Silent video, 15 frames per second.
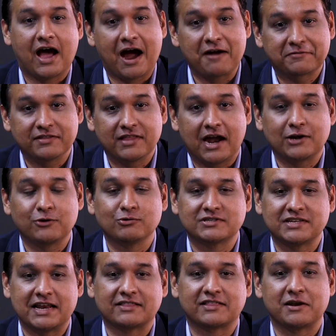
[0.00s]
After that, you
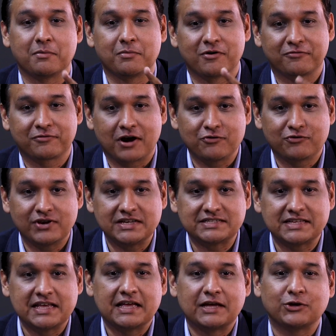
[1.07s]
select the number of
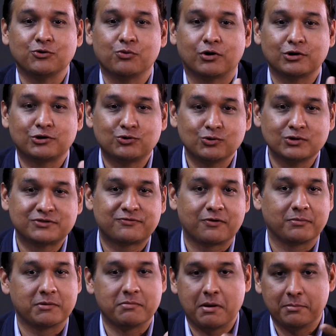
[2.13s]
countries you want to choose
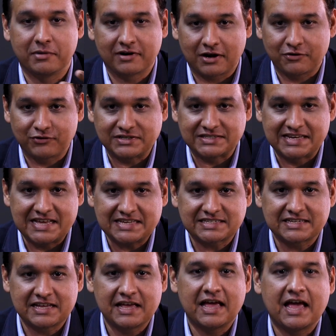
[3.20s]
from the member countries
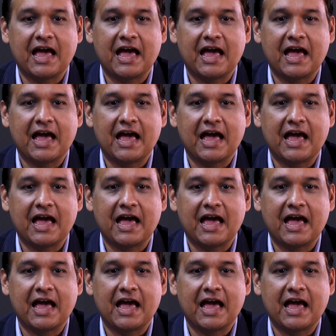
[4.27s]
list,